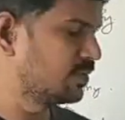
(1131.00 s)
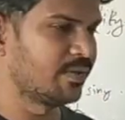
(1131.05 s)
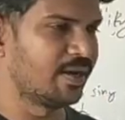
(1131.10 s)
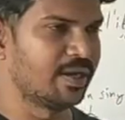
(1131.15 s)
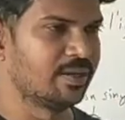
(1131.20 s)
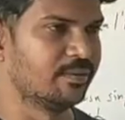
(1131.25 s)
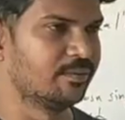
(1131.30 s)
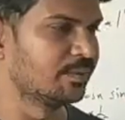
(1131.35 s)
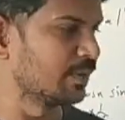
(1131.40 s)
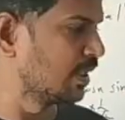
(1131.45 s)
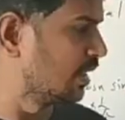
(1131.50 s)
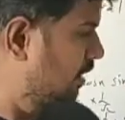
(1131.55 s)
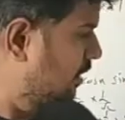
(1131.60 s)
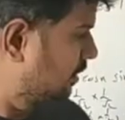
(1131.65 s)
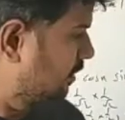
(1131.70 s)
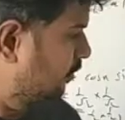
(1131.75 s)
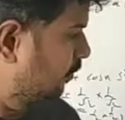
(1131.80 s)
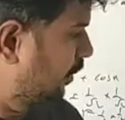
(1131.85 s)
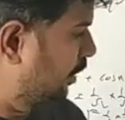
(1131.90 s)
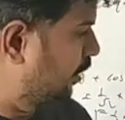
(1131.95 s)
which value?
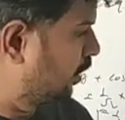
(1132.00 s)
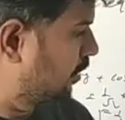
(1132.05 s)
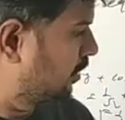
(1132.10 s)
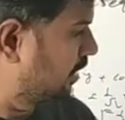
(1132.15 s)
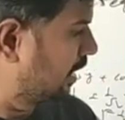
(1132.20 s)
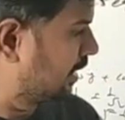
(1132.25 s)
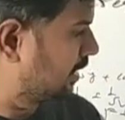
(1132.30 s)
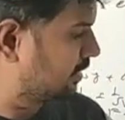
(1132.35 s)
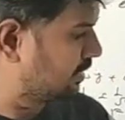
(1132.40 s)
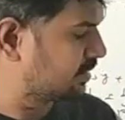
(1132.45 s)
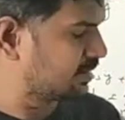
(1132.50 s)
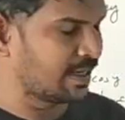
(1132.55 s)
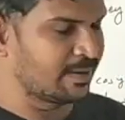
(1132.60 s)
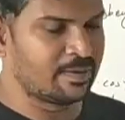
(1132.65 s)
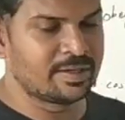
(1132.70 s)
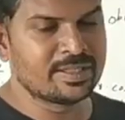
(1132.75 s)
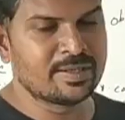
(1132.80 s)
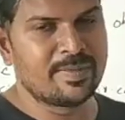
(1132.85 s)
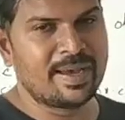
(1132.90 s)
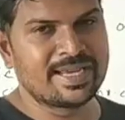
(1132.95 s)
We know that
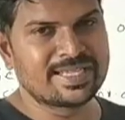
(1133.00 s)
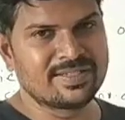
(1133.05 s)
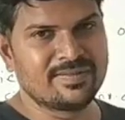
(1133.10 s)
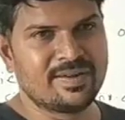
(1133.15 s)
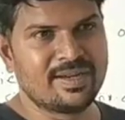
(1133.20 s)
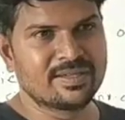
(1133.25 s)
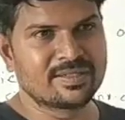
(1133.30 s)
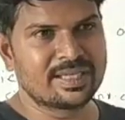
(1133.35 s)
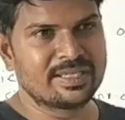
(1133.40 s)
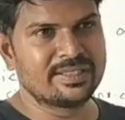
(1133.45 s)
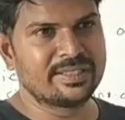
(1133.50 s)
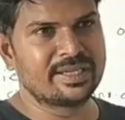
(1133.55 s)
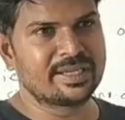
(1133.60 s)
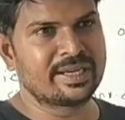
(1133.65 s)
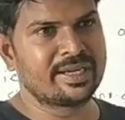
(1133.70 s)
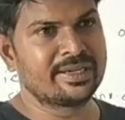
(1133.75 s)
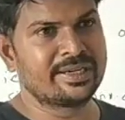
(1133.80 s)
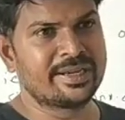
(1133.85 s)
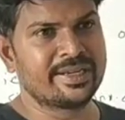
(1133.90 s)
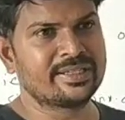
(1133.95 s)
what is the maximum value sin
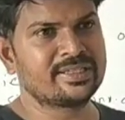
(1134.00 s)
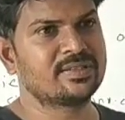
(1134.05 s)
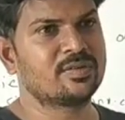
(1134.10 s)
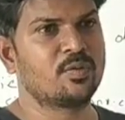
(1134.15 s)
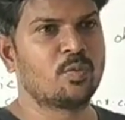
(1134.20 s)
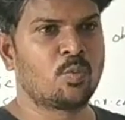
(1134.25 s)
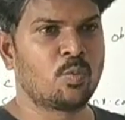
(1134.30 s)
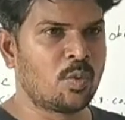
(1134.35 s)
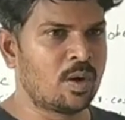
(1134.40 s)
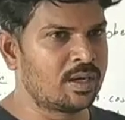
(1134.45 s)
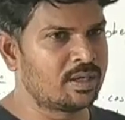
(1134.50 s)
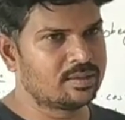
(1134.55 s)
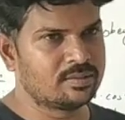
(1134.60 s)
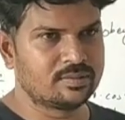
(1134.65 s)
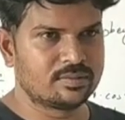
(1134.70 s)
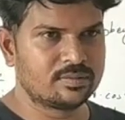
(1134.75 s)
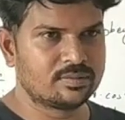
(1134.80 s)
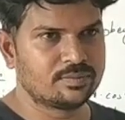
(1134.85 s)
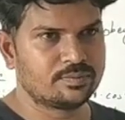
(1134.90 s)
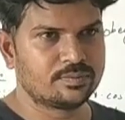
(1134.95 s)
theta can take? 1.
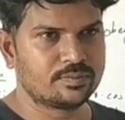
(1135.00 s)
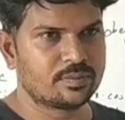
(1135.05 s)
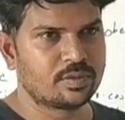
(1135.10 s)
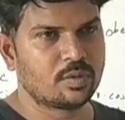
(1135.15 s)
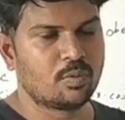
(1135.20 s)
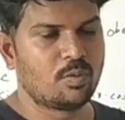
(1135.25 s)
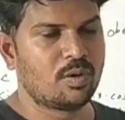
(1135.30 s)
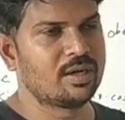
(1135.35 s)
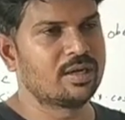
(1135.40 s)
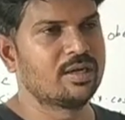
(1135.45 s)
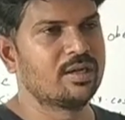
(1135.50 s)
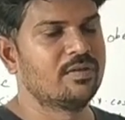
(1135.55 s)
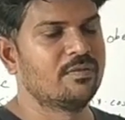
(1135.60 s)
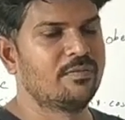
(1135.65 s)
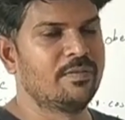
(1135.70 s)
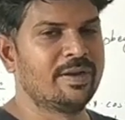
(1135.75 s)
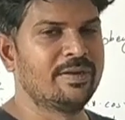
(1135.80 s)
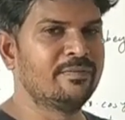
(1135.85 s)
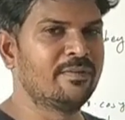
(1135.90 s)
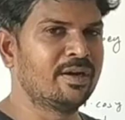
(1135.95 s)

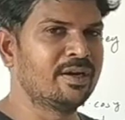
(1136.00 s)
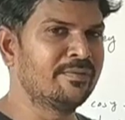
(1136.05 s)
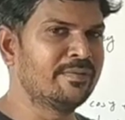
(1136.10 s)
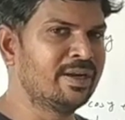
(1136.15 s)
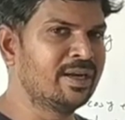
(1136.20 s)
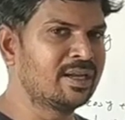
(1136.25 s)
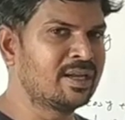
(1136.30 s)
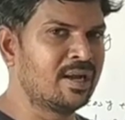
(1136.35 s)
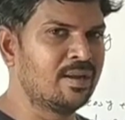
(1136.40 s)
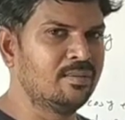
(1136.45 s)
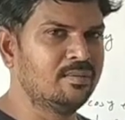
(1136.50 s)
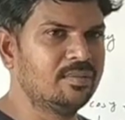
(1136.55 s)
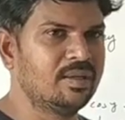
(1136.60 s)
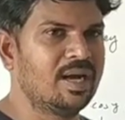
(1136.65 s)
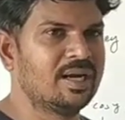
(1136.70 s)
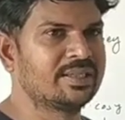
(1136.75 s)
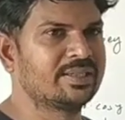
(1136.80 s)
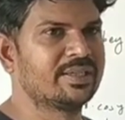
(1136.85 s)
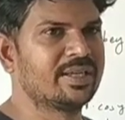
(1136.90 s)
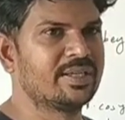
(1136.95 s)
When 1 will
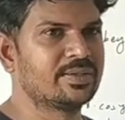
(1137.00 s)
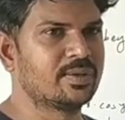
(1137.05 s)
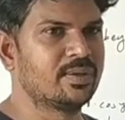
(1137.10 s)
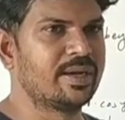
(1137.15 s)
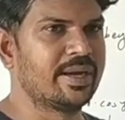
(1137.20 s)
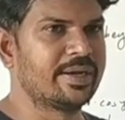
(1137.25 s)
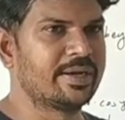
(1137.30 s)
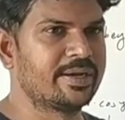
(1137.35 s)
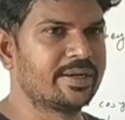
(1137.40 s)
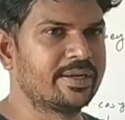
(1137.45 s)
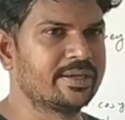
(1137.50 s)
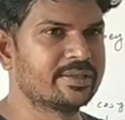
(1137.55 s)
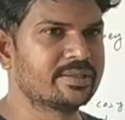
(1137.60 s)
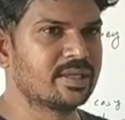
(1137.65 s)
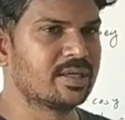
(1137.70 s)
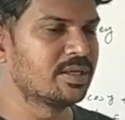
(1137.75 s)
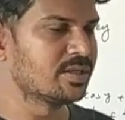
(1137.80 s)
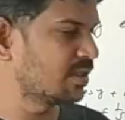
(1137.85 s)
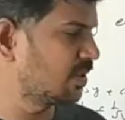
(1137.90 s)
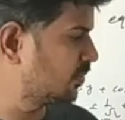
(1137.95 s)
come at theta is equal to 90
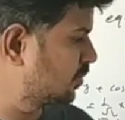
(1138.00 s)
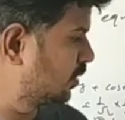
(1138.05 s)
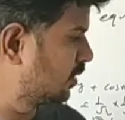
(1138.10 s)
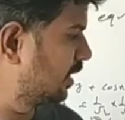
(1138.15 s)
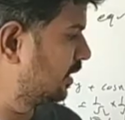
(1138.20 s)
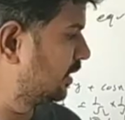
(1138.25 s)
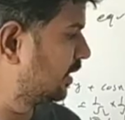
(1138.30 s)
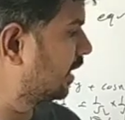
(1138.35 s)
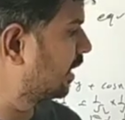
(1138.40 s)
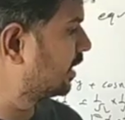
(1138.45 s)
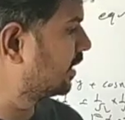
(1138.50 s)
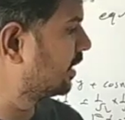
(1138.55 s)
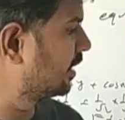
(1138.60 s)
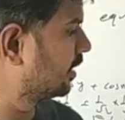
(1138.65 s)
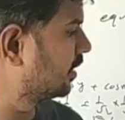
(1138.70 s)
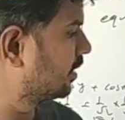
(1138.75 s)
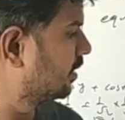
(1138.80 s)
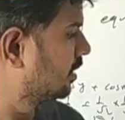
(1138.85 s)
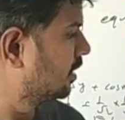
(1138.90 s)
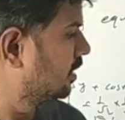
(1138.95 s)
degrees. Substitute the theta
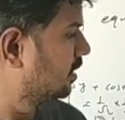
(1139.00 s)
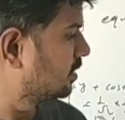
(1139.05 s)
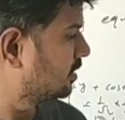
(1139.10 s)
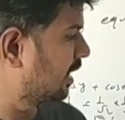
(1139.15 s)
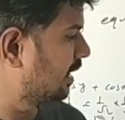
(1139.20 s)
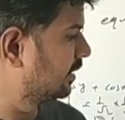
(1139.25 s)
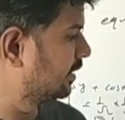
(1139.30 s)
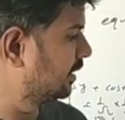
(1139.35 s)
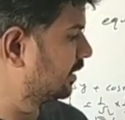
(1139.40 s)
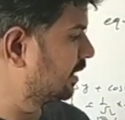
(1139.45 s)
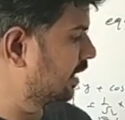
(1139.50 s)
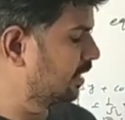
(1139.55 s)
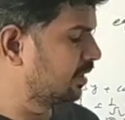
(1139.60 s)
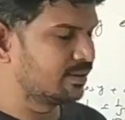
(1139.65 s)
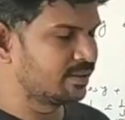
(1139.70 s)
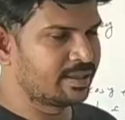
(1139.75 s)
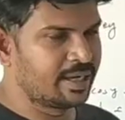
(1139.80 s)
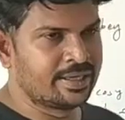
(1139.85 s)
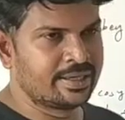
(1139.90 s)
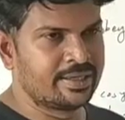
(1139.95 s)
here. Sin
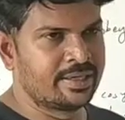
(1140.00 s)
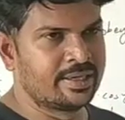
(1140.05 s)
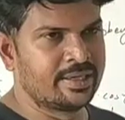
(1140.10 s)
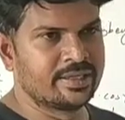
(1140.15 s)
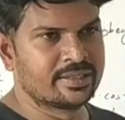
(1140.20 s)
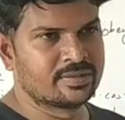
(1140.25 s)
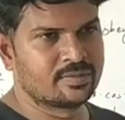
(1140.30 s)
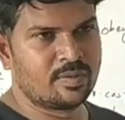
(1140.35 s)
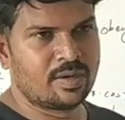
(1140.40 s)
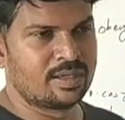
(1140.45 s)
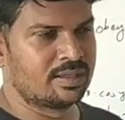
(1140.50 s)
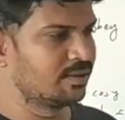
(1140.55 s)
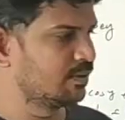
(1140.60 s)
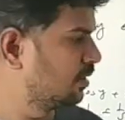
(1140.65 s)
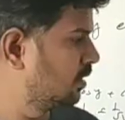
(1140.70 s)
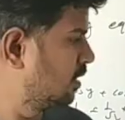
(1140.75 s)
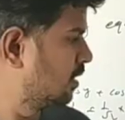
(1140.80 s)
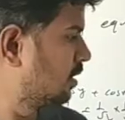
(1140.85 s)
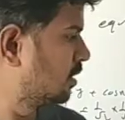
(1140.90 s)
theta 90 degrees 1.